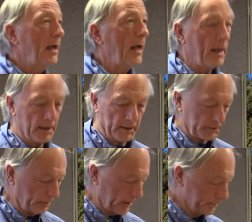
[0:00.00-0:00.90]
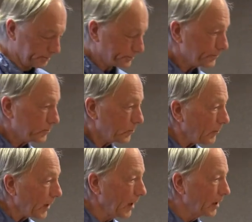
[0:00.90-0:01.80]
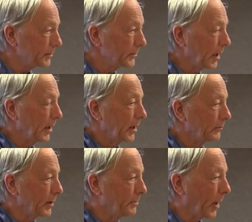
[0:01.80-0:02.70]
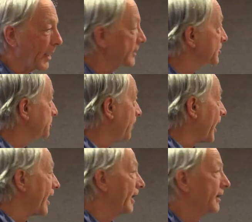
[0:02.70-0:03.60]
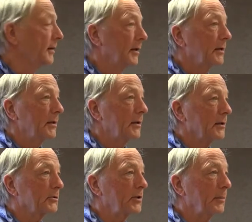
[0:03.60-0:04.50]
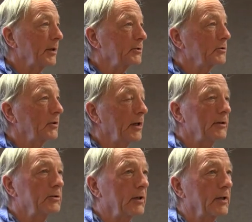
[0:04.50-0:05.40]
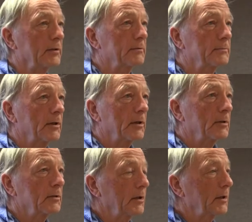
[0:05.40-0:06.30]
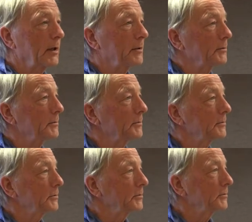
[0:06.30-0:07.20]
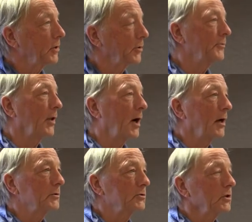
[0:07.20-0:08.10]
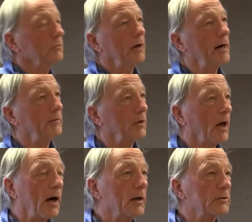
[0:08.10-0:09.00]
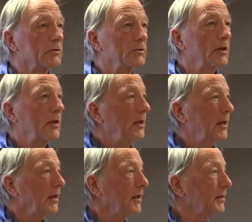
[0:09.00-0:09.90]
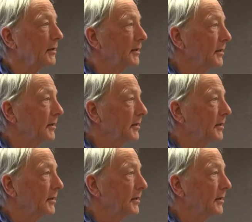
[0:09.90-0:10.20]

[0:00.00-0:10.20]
and it's been um, replaced by you know cement streets and and turf lawns and gravel lawns. Uh,